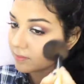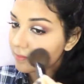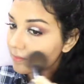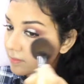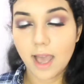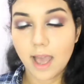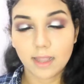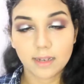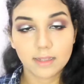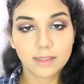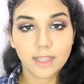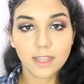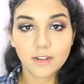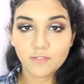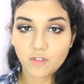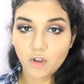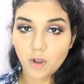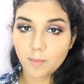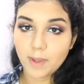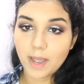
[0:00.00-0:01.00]
And then
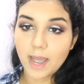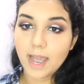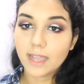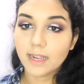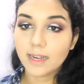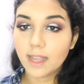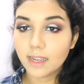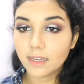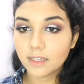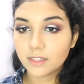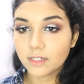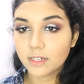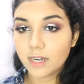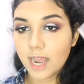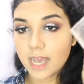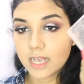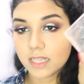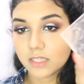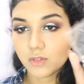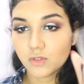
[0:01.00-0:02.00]
for my highlighter,
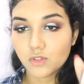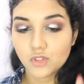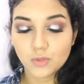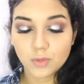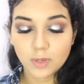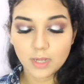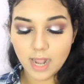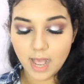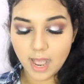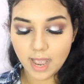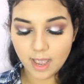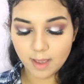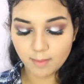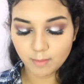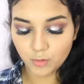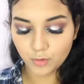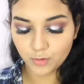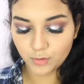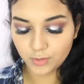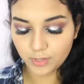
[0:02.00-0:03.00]
as usual, I am
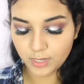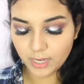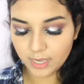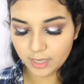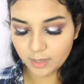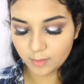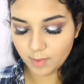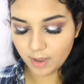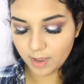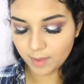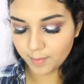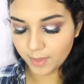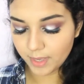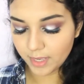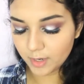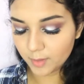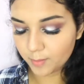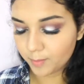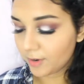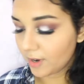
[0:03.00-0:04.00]
going to take my
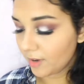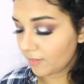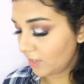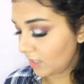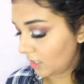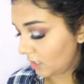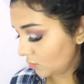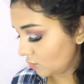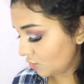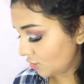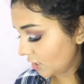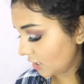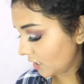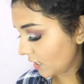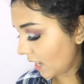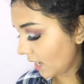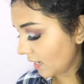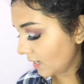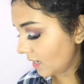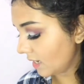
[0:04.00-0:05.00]
Makeup Revolution
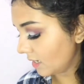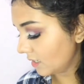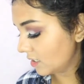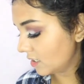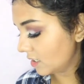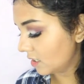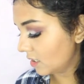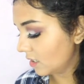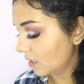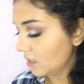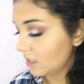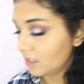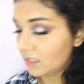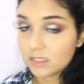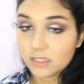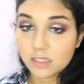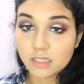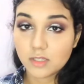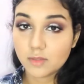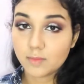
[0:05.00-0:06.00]
highlighter.
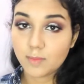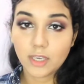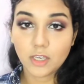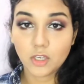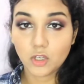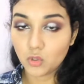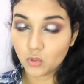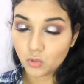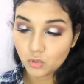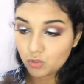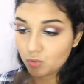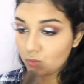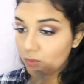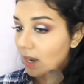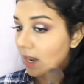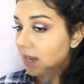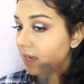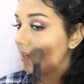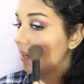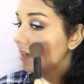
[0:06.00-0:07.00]
This is my go-to
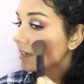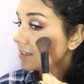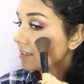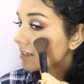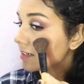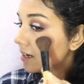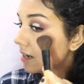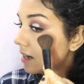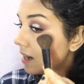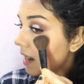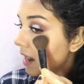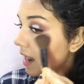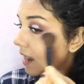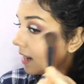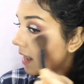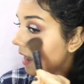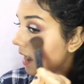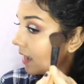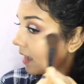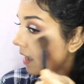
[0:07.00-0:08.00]
highlighter
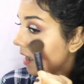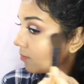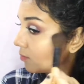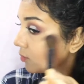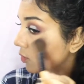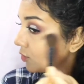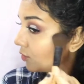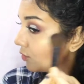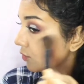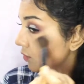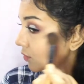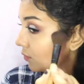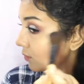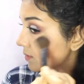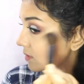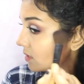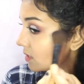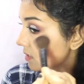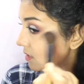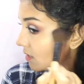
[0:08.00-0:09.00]
and I am going to
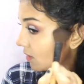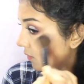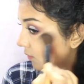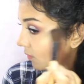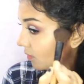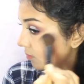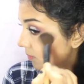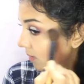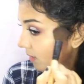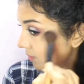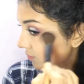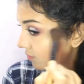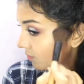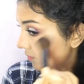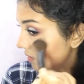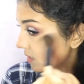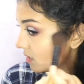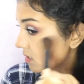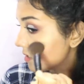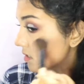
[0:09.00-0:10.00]
use it on my
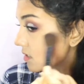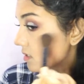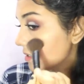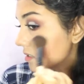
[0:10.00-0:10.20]
face.